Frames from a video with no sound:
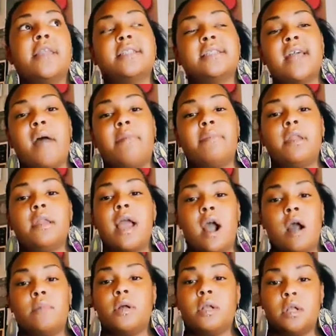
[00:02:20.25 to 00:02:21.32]
this happened.
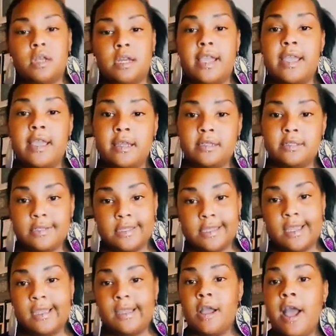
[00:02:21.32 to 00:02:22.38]
How am I going to handle it?